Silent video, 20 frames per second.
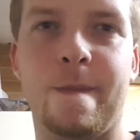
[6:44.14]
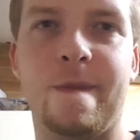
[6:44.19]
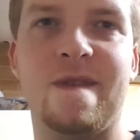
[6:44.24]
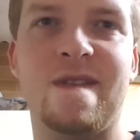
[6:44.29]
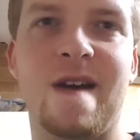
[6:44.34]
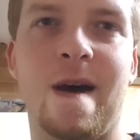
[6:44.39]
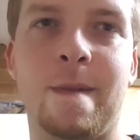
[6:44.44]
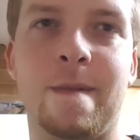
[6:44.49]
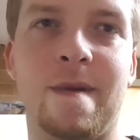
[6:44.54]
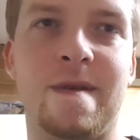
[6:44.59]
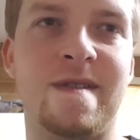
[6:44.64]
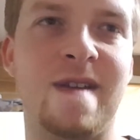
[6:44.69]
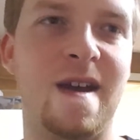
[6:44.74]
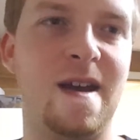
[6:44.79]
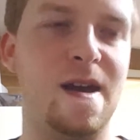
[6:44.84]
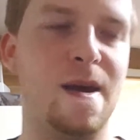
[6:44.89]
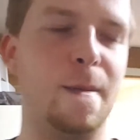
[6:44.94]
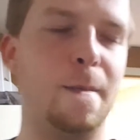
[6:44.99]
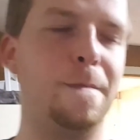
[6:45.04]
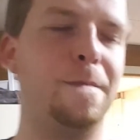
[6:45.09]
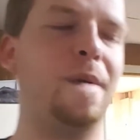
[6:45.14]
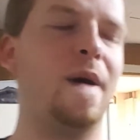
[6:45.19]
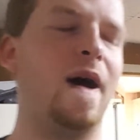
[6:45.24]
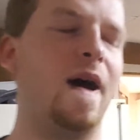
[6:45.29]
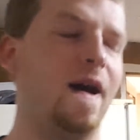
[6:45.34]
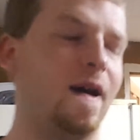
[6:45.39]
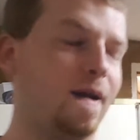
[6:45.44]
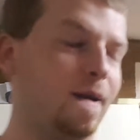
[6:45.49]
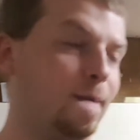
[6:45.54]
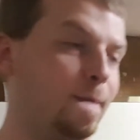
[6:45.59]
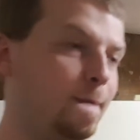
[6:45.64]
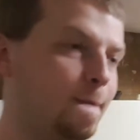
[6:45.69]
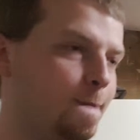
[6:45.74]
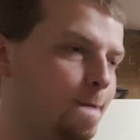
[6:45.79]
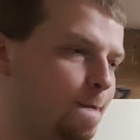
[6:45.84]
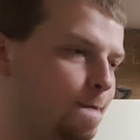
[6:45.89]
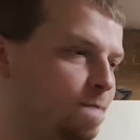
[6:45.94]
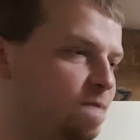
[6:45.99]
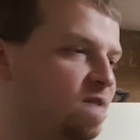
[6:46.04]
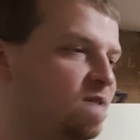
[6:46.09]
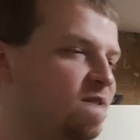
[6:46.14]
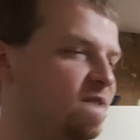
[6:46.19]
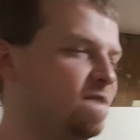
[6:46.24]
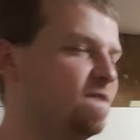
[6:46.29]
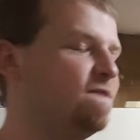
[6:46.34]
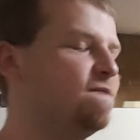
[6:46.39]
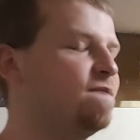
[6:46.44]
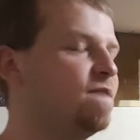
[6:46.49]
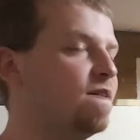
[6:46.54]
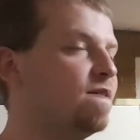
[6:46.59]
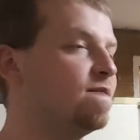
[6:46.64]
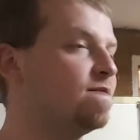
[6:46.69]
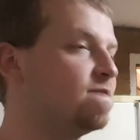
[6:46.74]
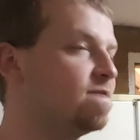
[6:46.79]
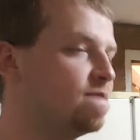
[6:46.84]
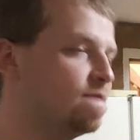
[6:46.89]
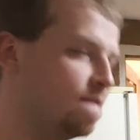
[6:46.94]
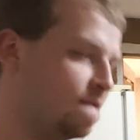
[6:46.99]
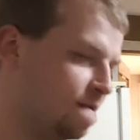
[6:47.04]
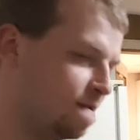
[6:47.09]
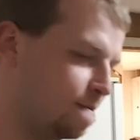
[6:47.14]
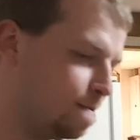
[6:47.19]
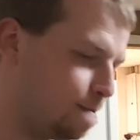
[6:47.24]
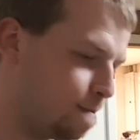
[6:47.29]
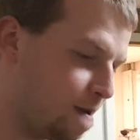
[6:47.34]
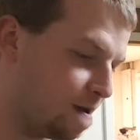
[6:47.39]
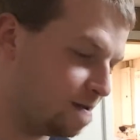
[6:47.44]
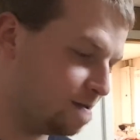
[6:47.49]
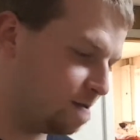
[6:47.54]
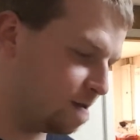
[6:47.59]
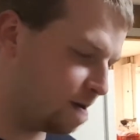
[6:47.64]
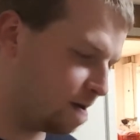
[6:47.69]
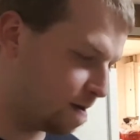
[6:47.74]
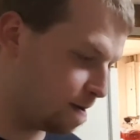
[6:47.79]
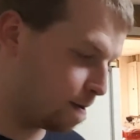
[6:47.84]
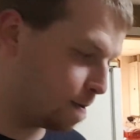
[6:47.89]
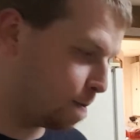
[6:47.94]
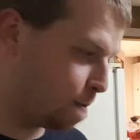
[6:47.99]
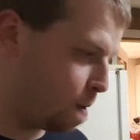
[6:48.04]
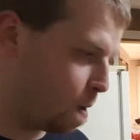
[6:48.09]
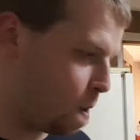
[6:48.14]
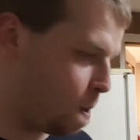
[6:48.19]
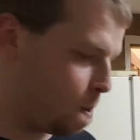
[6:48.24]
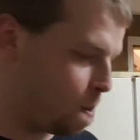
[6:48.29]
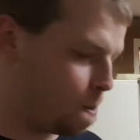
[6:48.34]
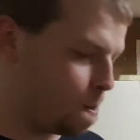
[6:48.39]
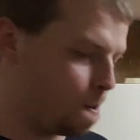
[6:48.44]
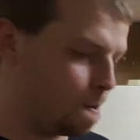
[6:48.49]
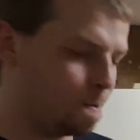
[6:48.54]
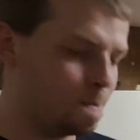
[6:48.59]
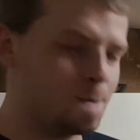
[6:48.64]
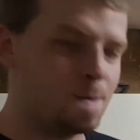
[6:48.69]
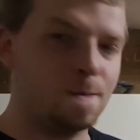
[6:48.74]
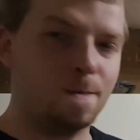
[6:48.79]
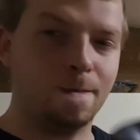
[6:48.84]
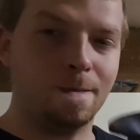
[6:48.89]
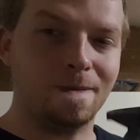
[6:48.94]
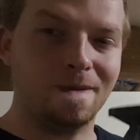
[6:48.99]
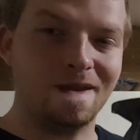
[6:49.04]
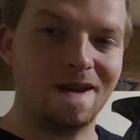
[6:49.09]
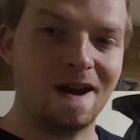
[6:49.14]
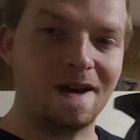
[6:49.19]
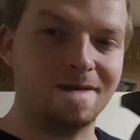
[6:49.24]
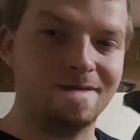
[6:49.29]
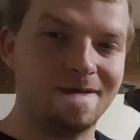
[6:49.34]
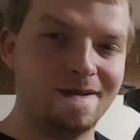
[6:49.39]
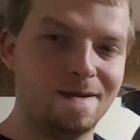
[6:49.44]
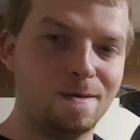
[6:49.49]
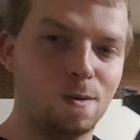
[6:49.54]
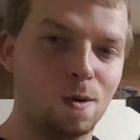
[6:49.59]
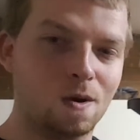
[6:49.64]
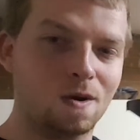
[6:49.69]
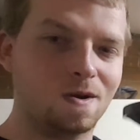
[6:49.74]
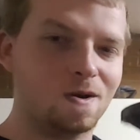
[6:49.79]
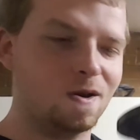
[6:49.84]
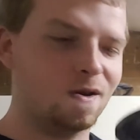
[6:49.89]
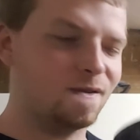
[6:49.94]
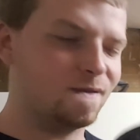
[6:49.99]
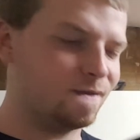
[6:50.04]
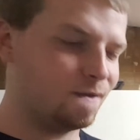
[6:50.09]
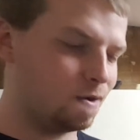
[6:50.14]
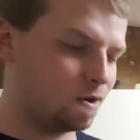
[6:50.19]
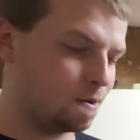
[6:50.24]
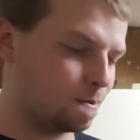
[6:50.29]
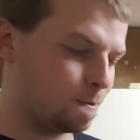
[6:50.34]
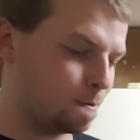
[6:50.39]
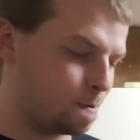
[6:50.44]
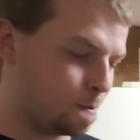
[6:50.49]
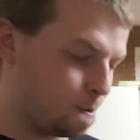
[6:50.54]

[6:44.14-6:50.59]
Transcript: Time to take it back to the first mud jug. Navy work uniform.